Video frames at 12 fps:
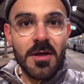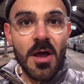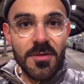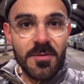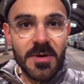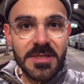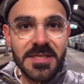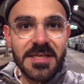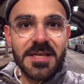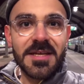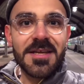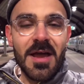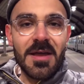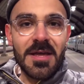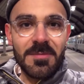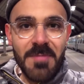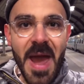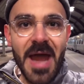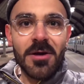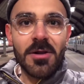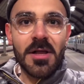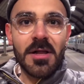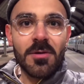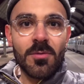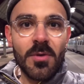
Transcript: Gothenburg City, in parallel